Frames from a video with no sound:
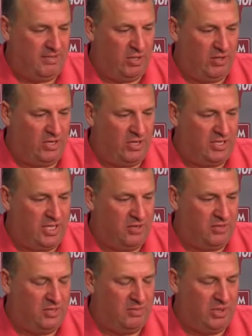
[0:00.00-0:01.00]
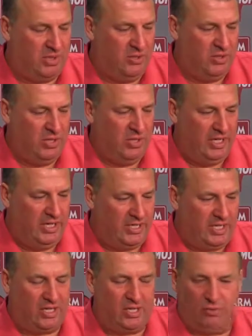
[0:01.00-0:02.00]
very talented, but he's got
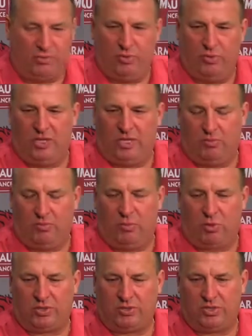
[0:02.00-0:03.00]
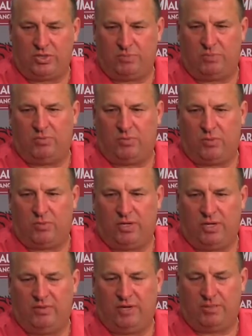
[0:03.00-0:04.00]
to come through and become a more consistent performer on
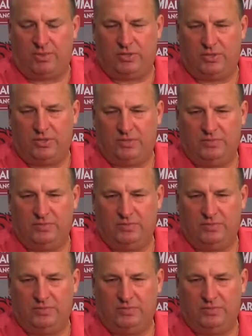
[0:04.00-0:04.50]
every opportunity.